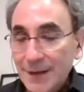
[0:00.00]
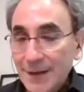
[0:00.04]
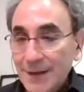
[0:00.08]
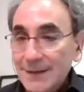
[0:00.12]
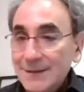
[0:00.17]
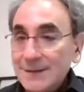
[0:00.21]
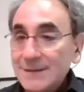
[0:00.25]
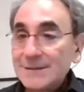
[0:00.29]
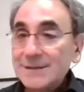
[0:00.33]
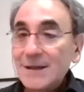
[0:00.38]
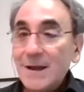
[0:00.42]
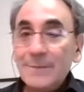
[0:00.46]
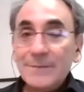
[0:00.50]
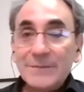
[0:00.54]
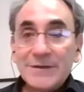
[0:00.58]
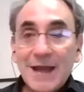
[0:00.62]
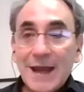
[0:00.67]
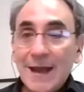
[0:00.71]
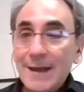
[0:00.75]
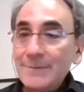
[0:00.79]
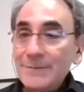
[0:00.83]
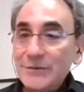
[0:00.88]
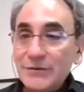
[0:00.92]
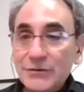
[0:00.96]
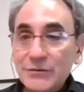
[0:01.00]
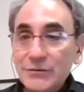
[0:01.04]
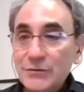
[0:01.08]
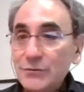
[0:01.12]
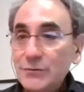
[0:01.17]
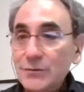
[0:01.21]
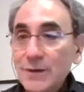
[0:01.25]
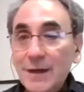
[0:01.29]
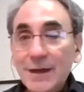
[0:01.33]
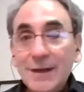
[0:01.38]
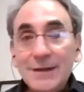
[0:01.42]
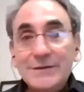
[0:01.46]
Sometimes you
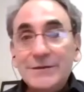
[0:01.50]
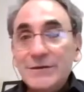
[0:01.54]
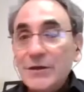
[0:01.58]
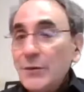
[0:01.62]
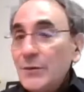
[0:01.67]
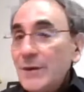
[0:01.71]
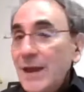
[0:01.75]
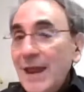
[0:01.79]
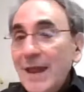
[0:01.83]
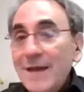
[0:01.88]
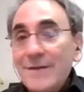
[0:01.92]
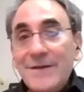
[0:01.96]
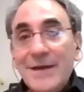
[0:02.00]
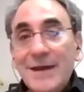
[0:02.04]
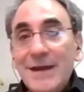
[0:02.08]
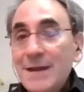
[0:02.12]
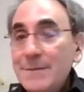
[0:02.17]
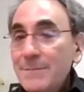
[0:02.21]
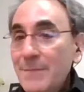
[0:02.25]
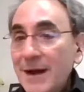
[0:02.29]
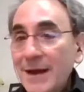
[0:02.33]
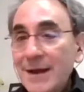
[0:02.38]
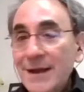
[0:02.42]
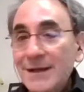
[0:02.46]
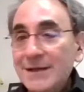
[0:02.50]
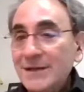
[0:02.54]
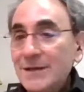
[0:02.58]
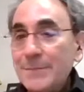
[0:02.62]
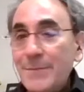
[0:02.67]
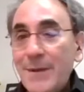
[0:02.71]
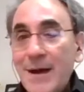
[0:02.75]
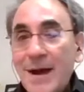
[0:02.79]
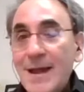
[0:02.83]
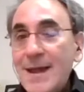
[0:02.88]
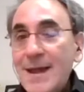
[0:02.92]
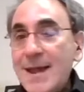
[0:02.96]
don't have any money to
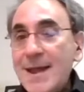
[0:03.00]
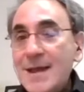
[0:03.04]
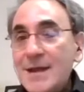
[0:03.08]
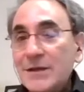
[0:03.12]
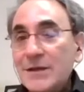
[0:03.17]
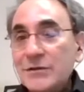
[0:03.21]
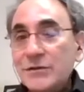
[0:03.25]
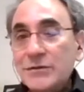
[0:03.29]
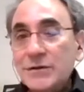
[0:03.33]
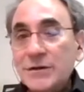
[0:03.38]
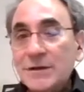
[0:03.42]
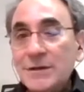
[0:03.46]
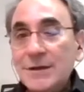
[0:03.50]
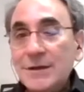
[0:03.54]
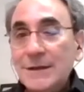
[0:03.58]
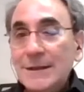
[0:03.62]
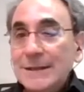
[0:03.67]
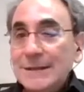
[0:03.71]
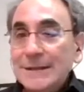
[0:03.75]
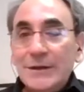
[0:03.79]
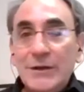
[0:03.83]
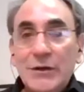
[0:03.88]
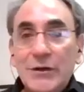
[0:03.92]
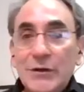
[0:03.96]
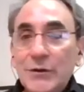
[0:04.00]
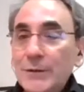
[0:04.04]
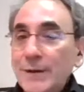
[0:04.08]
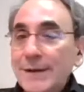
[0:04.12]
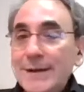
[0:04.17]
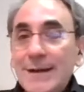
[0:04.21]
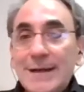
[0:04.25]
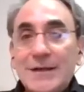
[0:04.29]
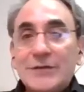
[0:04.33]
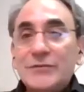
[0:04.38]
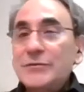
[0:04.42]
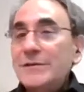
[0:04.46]
buy extra, you know, an
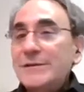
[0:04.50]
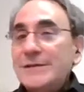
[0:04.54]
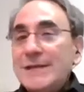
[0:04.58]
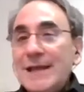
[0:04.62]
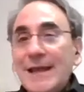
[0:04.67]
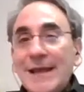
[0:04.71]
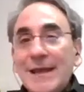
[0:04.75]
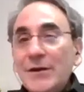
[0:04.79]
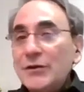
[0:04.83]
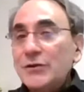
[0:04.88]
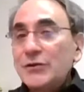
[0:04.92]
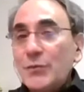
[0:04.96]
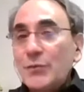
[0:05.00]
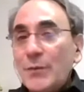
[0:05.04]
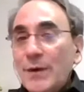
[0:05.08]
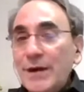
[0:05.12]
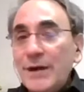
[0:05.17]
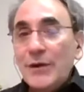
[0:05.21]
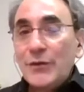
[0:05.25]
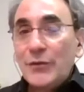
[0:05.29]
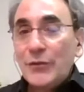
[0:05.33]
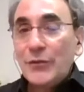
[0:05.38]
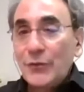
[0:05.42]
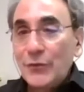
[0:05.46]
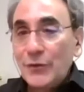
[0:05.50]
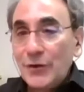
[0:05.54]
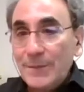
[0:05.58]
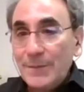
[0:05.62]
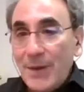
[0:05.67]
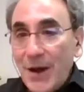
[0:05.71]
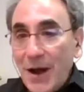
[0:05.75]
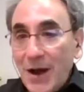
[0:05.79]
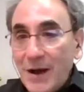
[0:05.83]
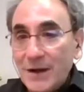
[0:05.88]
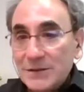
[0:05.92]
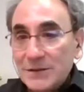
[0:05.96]
extra ten or twenty or thirty
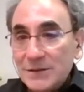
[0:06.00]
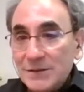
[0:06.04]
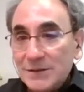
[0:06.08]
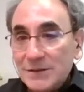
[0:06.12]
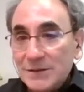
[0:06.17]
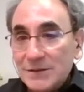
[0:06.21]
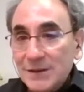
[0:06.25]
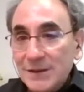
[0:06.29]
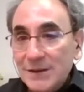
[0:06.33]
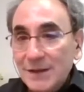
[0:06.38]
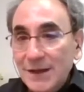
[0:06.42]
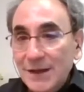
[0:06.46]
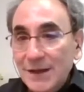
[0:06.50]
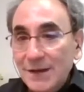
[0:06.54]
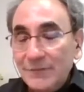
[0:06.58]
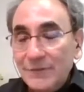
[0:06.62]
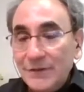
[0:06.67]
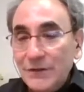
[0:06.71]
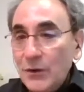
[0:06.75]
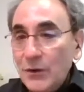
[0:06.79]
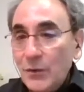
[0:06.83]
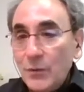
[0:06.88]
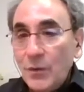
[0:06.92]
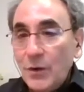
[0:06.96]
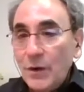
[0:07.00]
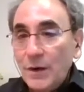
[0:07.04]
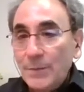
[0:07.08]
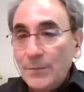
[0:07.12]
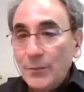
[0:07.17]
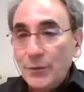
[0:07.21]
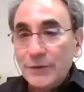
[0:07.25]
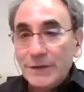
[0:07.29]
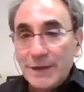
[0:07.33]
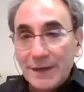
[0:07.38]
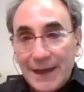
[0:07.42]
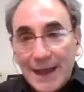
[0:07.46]
boxes. If you don't want to
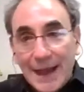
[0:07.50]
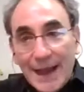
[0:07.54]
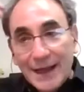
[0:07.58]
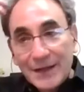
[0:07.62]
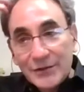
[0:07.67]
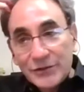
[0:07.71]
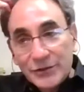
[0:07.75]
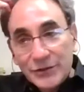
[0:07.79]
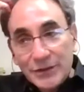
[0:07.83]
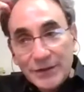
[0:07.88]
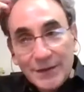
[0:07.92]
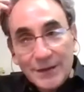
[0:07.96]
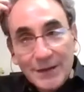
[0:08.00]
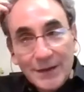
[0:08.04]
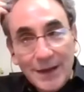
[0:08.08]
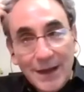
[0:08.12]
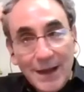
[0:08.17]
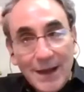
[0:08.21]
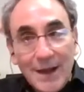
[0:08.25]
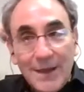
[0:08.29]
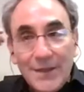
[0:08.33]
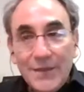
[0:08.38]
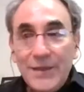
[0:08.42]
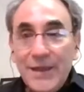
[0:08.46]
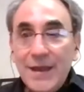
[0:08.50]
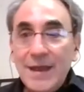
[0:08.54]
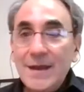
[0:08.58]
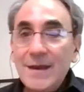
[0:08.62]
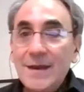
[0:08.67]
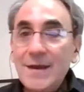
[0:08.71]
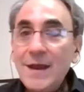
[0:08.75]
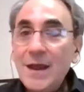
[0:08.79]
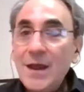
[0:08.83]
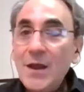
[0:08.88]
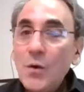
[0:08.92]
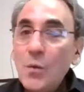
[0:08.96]
put the cash in,
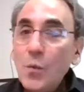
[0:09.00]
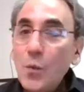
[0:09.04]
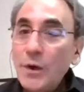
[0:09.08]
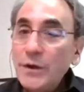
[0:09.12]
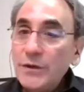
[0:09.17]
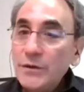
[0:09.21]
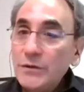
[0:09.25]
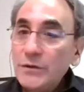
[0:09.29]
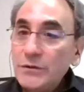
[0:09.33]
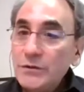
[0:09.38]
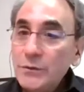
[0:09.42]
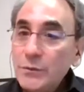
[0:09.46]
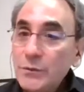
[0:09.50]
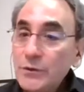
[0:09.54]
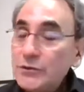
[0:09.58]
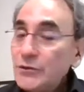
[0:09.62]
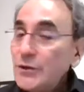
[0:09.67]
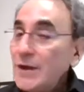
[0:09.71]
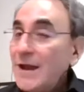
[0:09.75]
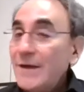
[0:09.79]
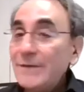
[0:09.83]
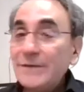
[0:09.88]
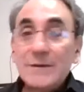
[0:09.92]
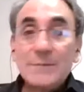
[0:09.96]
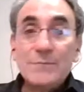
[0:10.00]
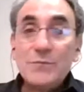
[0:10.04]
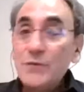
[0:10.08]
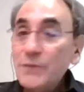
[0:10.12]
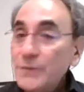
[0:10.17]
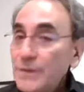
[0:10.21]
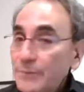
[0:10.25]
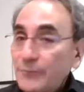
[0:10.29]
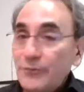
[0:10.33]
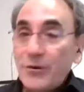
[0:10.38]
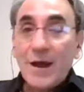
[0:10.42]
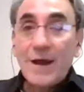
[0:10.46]
then what you do is you have to move
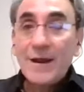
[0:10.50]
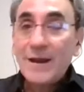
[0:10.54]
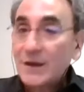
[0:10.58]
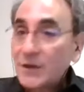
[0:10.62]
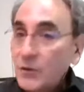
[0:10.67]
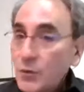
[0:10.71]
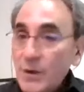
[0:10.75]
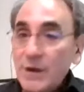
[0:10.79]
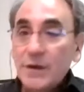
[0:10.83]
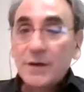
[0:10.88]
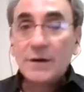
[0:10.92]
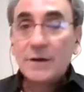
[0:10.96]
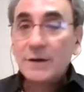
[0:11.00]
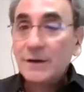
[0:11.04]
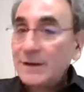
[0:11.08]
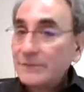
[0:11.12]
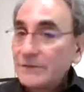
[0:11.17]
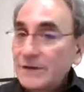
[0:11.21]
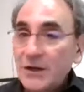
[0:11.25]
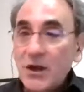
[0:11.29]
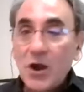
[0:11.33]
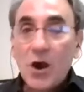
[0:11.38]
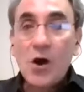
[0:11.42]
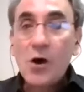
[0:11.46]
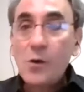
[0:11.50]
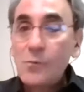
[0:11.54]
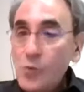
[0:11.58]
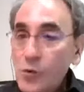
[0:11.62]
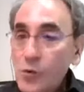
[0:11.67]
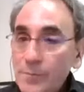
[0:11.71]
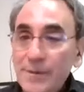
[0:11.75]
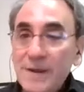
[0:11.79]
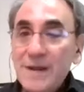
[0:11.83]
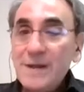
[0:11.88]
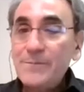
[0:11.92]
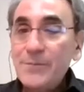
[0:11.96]
the product quicker. You have to call more
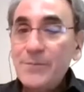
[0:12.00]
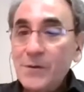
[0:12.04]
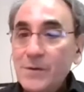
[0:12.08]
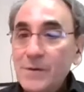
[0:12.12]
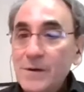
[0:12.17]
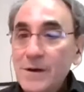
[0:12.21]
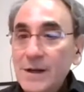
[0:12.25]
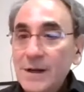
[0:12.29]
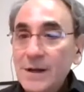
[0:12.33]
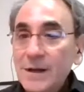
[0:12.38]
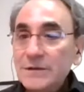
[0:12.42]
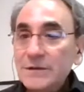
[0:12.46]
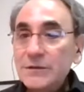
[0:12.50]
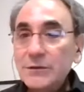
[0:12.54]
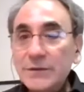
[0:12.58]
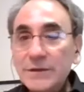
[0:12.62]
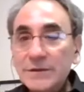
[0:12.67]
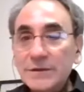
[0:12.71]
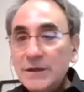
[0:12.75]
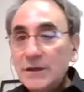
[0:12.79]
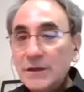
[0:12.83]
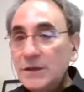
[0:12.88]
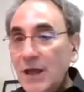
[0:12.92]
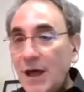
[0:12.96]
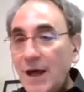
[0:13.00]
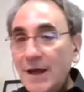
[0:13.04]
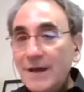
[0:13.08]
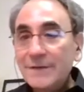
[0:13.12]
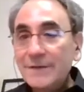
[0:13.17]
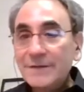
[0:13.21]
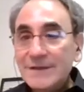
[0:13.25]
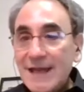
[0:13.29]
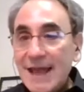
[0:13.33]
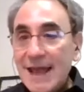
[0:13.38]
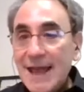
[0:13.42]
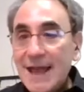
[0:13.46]
people. So there's a lot of
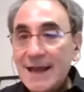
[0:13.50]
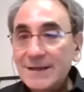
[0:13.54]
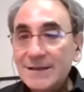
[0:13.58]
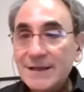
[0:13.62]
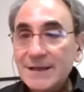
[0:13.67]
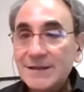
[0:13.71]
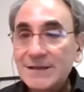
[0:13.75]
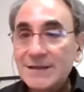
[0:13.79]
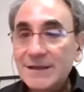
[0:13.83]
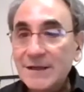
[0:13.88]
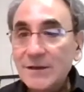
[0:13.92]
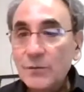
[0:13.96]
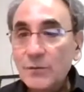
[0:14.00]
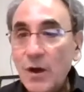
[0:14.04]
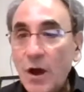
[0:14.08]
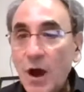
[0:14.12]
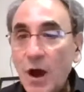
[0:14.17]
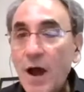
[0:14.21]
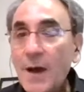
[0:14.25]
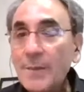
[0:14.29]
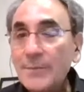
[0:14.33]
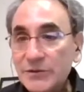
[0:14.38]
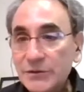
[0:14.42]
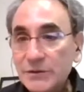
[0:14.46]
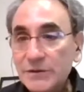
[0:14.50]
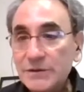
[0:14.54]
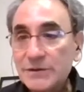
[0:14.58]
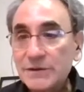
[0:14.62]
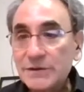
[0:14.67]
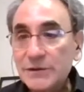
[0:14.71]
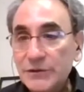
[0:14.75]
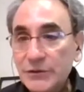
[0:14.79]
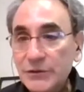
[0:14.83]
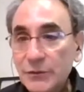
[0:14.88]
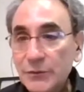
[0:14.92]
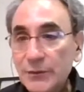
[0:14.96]
tactics and options to
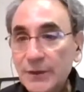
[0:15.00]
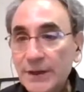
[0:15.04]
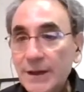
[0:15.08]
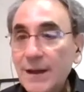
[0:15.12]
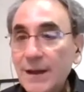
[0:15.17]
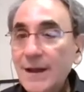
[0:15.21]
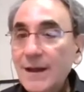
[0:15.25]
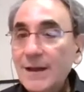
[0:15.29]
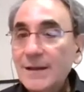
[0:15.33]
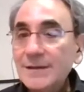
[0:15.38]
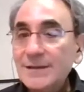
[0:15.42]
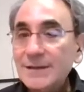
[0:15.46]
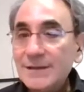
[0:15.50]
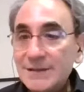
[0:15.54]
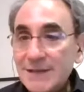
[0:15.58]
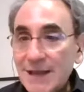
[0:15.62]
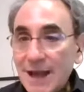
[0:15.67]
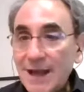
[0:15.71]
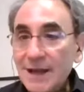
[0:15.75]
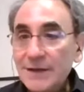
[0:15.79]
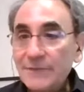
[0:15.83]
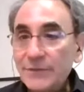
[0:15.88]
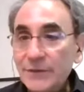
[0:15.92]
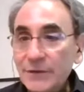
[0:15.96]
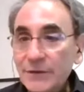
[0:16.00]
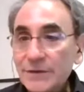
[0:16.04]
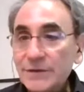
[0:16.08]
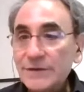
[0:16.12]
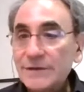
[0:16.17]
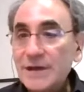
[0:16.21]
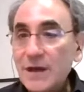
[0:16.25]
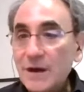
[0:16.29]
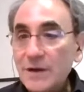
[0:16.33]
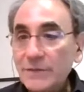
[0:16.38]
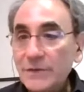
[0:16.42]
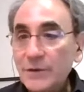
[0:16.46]
do it. Decide for
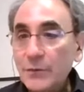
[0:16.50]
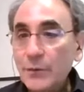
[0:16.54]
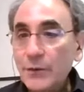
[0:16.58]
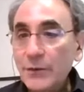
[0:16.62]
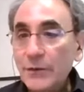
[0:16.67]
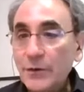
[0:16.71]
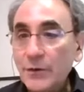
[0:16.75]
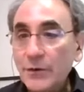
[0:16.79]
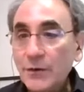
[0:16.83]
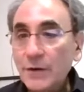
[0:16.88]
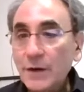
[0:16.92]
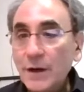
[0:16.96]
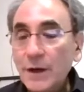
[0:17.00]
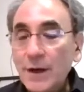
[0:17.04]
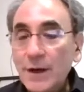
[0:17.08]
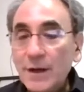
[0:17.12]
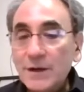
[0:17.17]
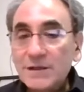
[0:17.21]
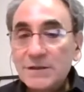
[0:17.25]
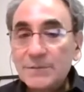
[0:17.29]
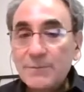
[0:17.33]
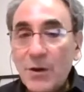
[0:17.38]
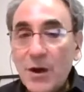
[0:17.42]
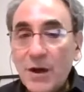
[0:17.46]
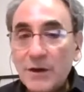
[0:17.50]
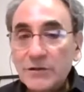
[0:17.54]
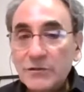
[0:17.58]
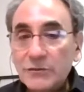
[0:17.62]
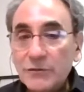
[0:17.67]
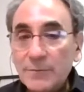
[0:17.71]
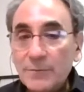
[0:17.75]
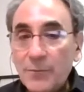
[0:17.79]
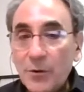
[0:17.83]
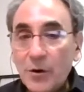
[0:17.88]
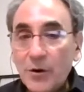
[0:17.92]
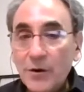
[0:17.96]
yourself and with your sponsor
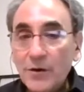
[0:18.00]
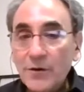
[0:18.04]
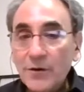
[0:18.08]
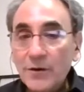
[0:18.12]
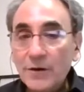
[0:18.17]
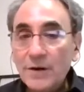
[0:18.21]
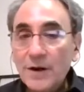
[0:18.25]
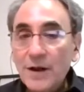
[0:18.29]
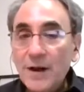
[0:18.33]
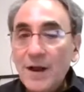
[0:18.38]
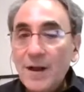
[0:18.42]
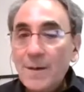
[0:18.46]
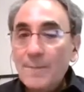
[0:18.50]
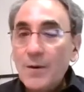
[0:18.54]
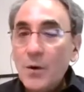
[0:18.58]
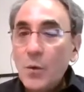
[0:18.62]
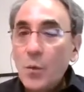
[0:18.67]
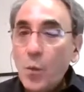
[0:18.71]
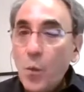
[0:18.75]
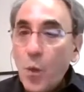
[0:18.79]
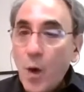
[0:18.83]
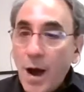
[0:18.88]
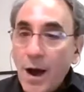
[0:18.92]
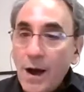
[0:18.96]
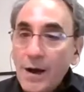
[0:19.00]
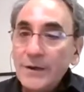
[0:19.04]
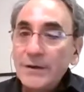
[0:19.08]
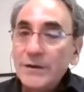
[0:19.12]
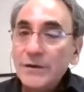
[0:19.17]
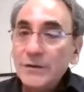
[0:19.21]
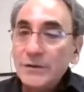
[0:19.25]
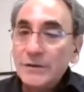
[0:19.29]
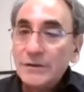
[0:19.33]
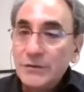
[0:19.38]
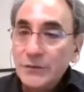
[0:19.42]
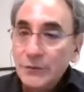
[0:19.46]
and partner. But while
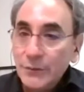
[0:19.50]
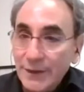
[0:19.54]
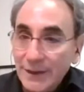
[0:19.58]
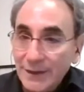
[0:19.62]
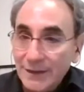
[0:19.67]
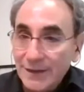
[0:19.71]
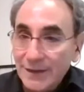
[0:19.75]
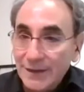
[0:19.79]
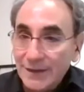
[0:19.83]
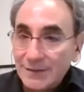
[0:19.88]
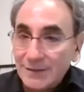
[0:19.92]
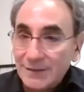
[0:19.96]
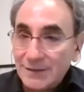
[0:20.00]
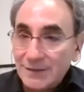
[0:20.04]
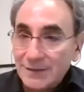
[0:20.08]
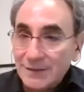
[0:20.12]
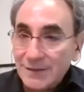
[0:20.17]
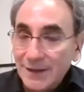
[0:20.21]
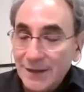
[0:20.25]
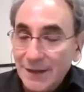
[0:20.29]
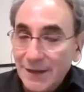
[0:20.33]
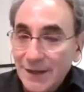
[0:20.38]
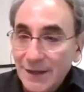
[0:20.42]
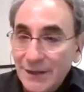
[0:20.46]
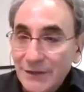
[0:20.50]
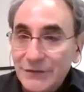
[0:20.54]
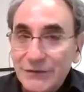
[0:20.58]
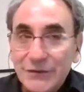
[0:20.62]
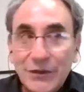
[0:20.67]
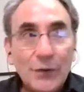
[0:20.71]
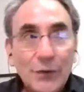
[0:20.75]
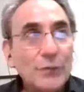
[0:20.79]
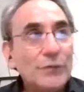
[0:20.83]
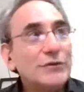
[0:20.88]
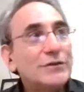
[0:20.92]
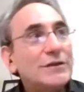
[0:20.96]
you're doing this,
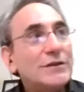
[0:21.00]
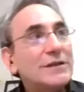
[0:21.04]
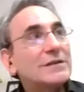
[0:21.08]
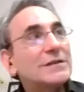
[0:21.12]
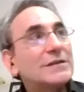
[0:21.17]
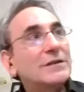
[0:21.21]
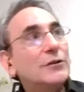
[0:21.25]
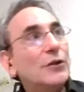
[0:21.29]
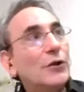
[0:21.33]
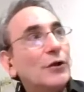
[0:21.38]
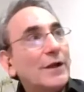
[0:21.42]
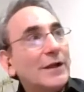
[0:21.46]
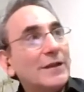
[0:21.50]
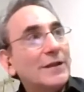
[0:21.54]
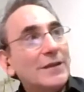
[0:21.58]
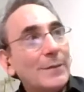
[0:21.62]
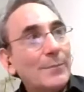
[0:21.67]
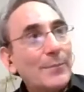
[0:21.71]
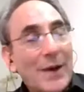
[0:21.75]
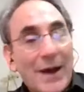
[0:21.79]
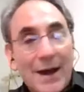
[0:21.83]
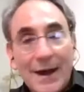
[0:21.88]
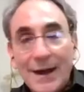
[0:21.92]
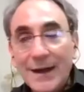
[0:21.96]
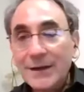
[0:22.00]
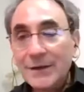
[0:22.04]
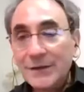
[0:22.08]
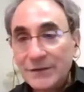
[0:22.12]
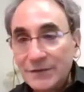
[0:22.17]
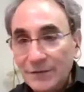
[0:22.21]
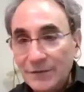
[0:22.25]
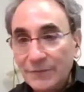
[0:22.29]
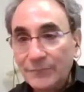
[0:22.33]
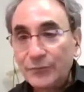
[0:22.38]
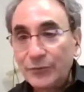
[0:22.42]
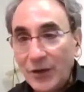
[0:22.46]
don't just look at the piles
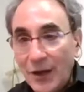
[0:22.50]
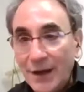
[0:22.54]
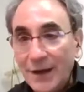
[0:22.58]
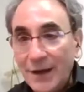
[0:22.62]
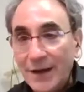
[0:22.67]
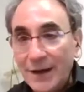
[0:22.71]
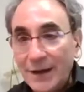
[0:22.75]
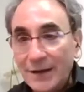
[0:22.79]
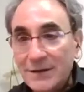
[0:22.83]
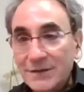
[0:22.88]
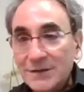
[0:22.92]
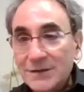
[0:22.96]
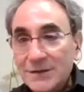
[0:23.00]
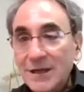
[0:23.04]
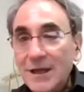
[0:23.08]
of products.